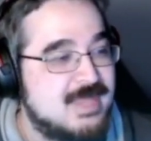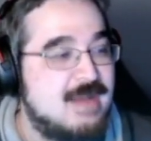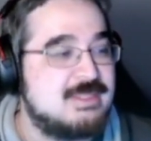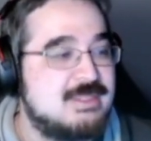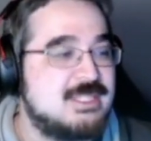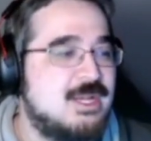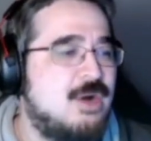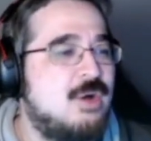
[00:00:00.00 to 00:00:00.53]
I
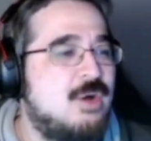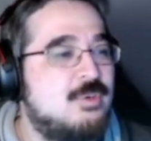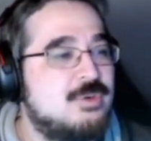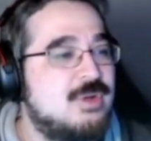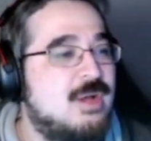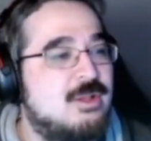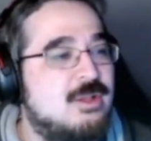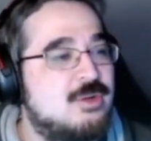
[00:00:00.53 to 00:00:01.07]
was like, oh, I
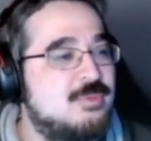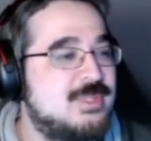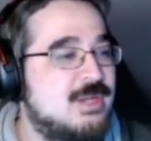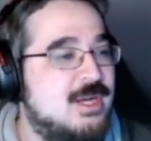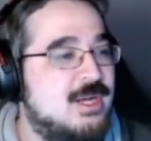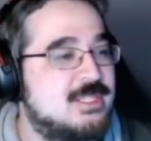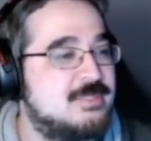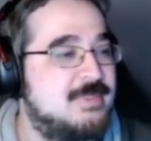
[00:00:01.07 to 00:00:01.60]
wonder how long we
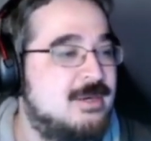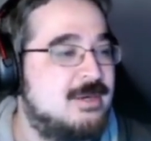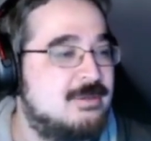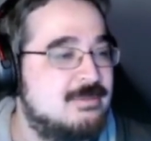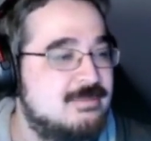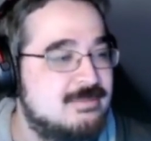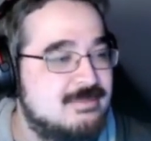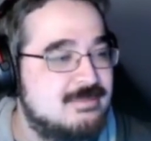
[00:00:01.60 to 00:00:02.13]
talked
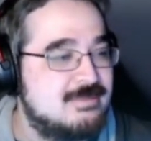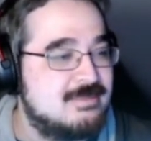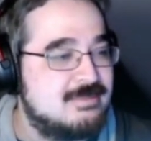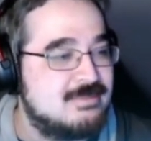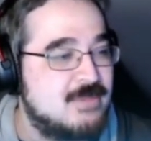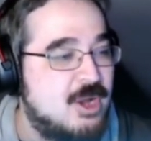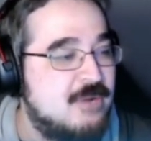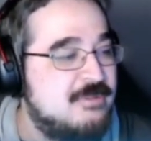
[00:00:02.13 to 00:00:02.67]
about
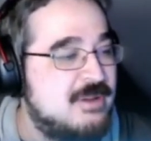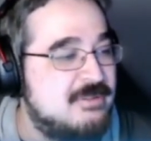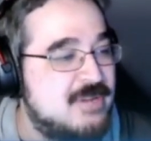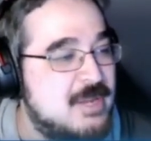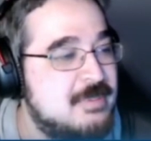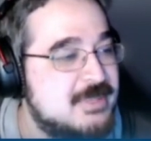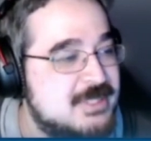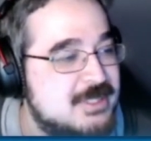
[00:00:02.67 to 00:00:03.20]
our
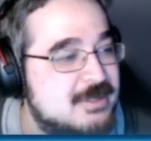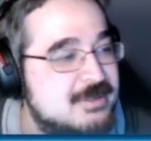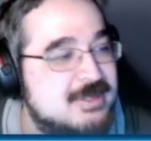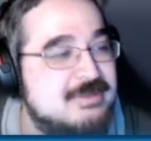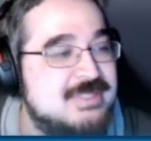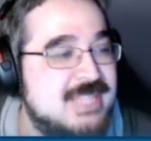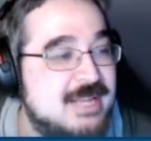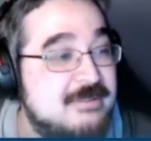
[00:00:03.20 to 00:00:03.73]
favorite episode, and
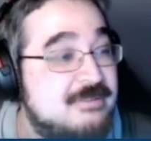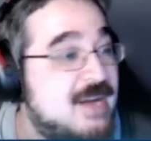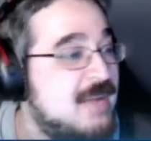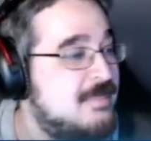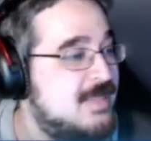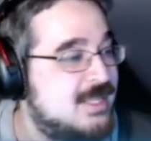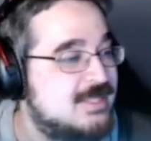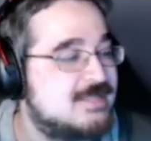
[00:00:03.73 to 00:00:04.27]
it was like
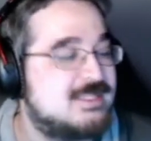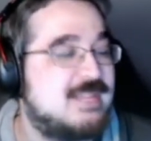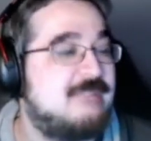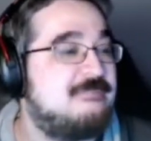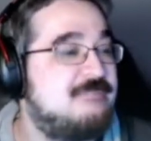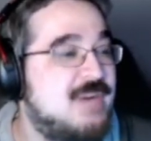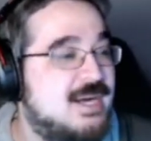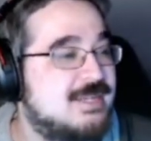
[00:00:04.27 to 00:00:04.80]
5 minutes. I was like,
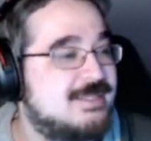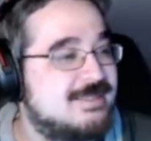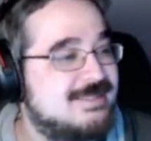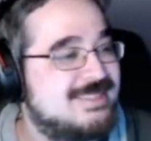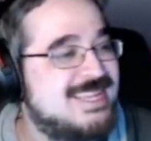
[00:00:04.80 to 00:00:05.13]
fuck.